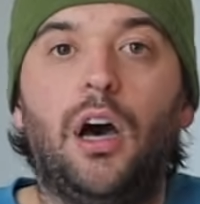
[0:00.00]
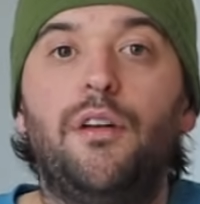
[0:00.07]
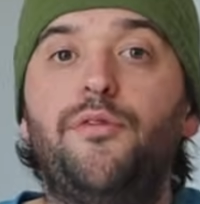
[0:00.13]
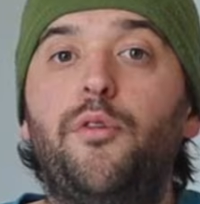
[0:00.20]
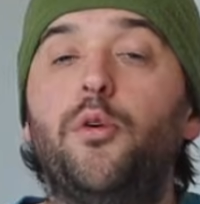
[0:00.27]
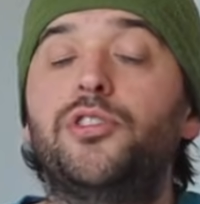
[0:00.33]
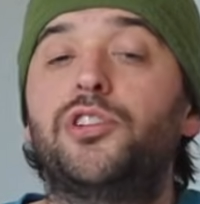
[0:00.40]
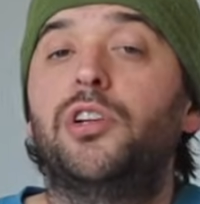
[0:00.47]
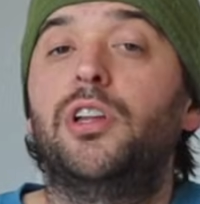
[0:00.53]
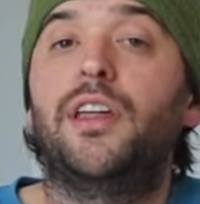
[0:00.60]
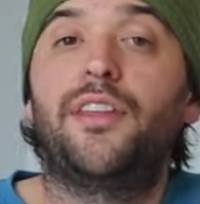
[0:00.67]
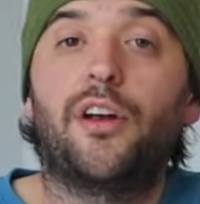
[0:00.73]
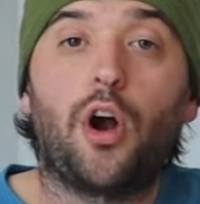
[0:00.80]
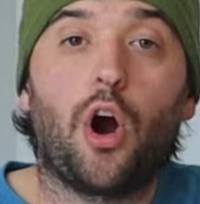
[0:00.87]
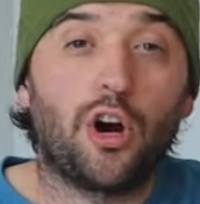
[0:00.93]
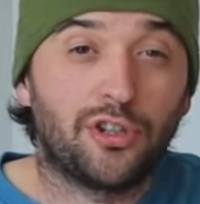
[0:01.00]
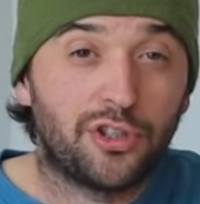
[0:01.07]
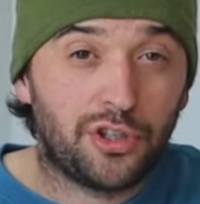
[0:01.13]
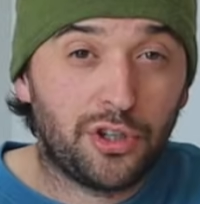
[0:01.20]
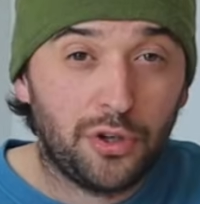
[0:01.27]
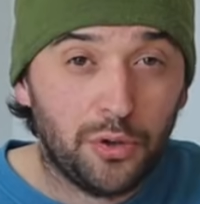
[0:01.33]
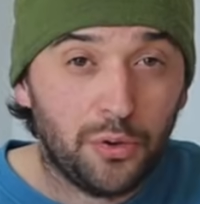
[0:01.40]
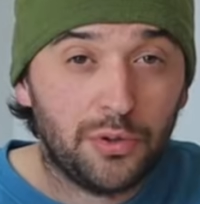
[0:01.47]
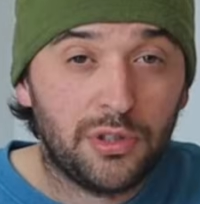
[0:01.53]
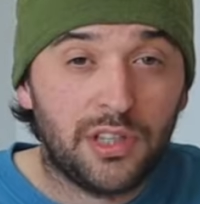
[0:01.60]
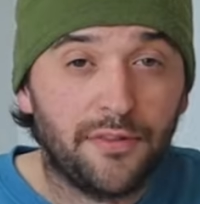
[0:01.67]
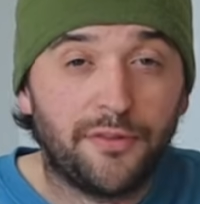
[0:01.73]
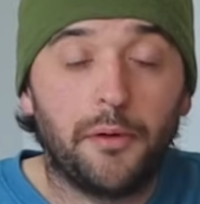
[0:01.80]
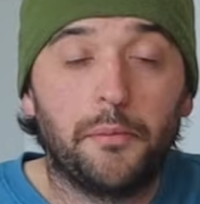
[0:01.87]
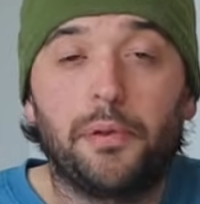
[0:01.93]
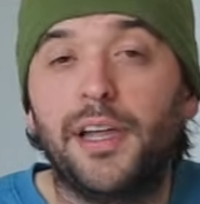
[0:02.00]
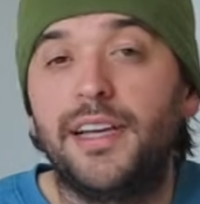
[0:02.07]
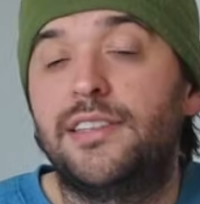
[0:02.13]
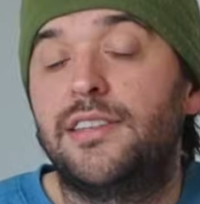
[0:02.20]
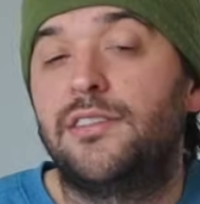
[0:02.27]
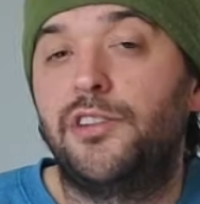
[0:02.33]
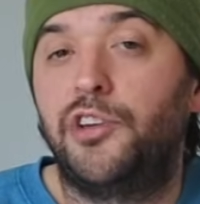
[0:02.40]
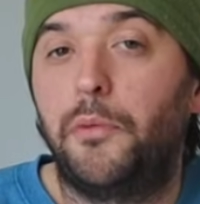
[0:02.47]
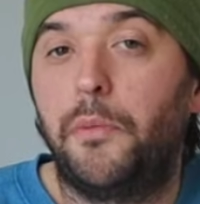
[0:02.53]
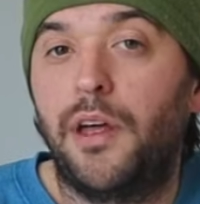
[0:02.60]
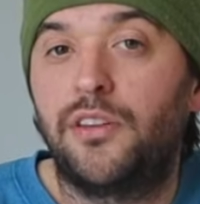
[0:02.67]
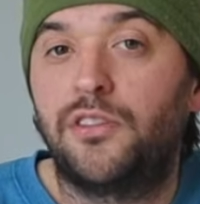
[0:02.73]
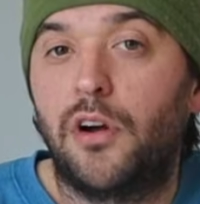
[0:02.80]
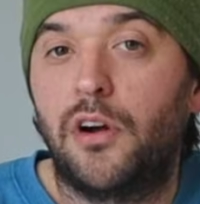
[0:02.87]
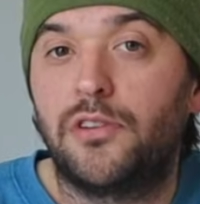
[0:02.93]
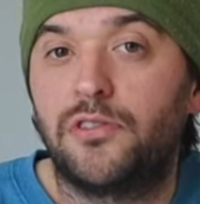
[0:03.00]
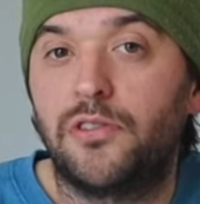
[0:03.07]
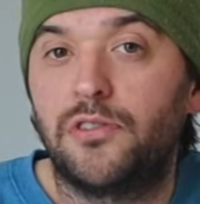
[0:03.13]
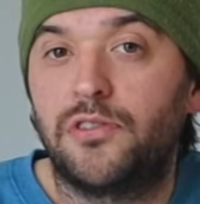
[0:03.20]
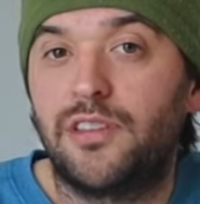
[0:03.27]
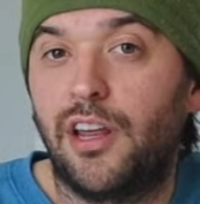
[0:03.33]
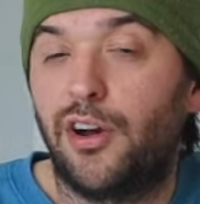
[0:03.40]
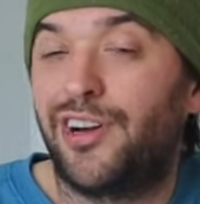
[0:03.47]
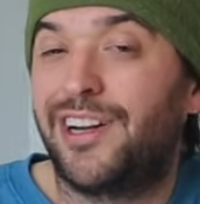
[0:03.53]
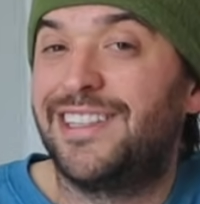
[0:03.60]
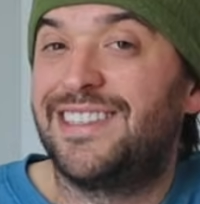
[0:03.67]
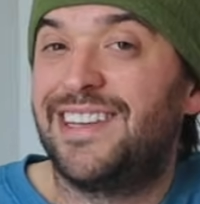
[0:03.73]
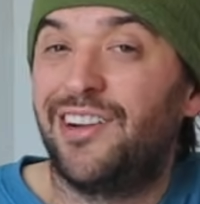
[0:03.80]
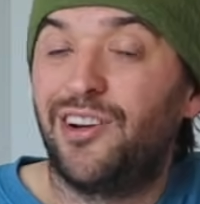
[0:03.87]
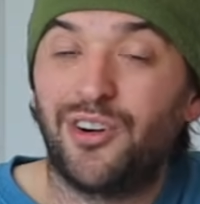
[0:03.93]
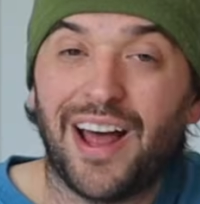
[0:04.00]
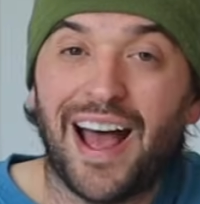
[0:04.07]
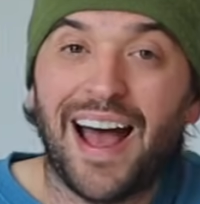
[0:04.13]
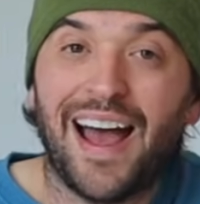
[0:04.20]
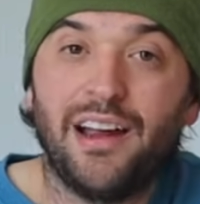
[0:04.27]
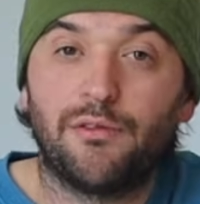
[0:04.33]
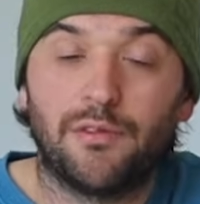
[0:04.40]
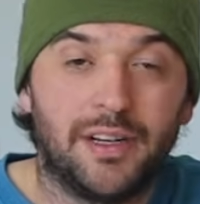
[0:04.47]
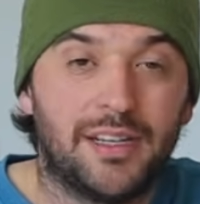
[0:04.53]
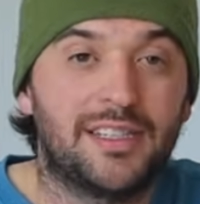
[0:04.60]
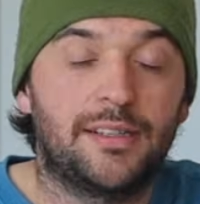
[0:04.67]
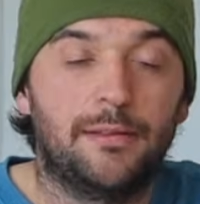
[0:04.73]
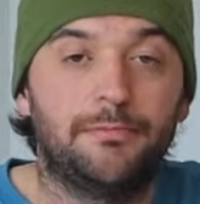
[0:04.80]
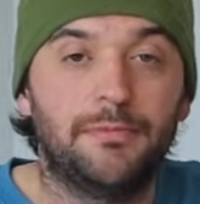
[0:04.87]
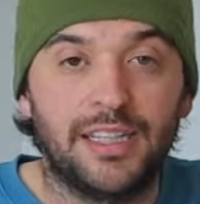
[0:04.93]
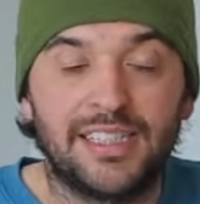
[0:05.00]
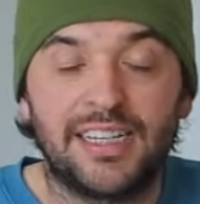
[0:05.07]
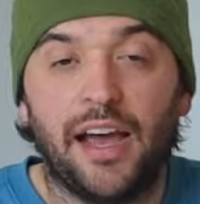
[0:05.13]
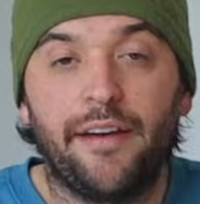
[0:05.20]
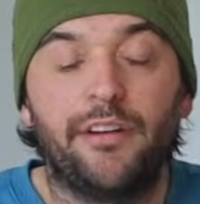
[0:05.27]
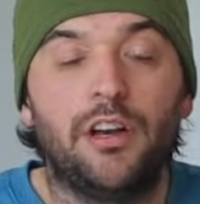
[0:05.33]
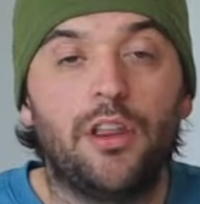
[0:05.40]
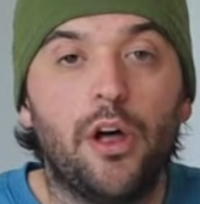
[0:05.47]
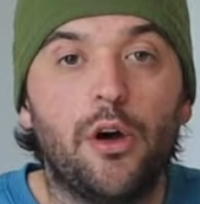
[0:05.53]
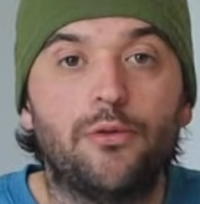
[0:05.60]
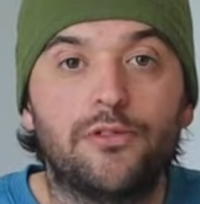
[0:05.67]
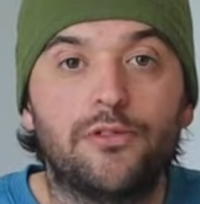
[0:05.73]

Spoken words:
Unfortunately, there are two different places in your metatarsals that are considered high risk. Let's dive into those.